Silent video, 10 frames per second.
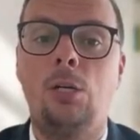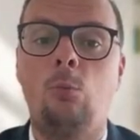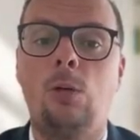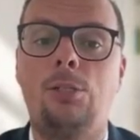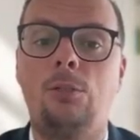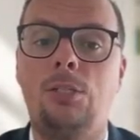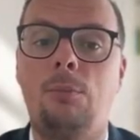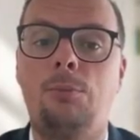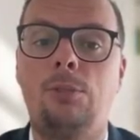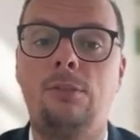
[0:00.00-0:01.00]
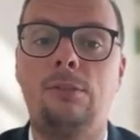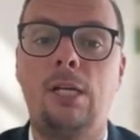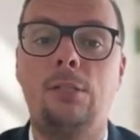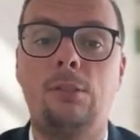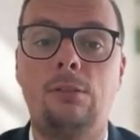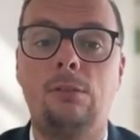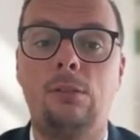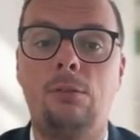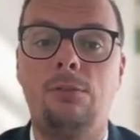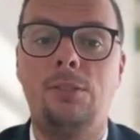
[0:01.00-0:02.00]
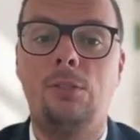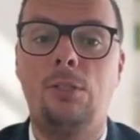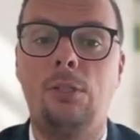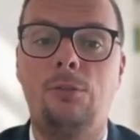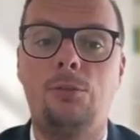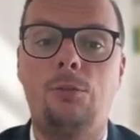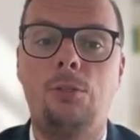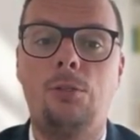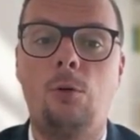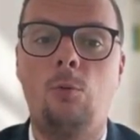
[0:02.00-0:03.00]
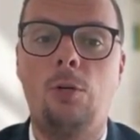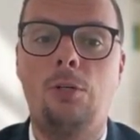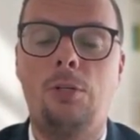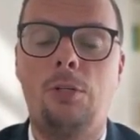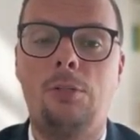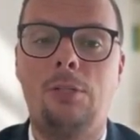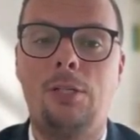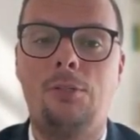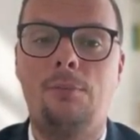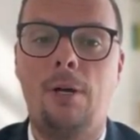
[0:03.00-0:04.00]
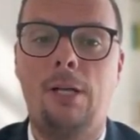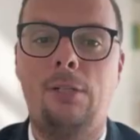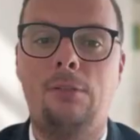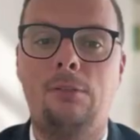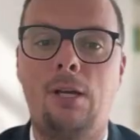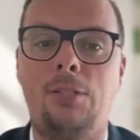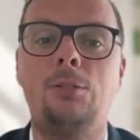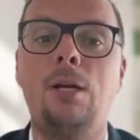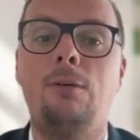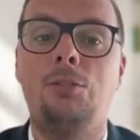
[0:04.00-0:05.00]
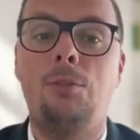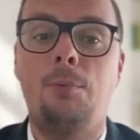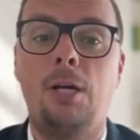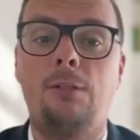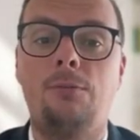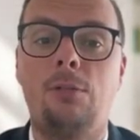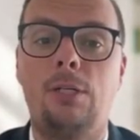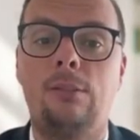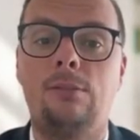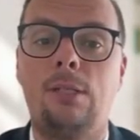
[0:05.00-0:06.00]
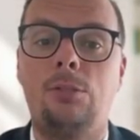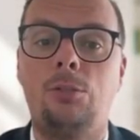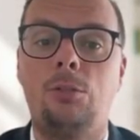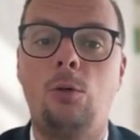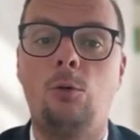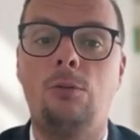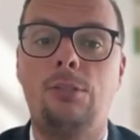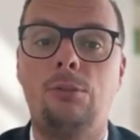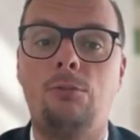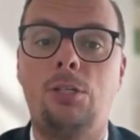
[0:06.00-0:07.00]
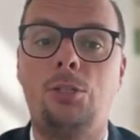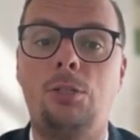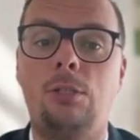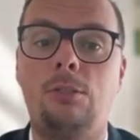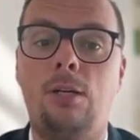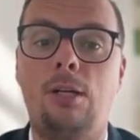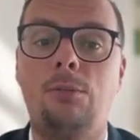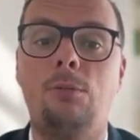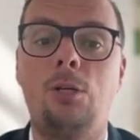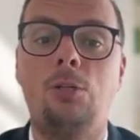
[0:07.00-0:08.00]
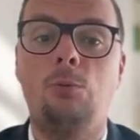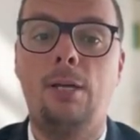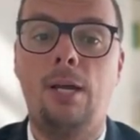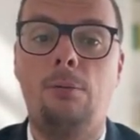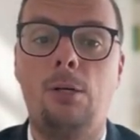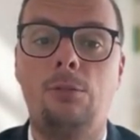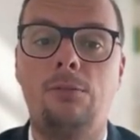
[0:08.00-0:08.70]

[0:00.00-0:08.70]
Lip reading: When your temporary status, visitor, student or worker, expires and you haven't applied for an extension or restoration in time, you become out of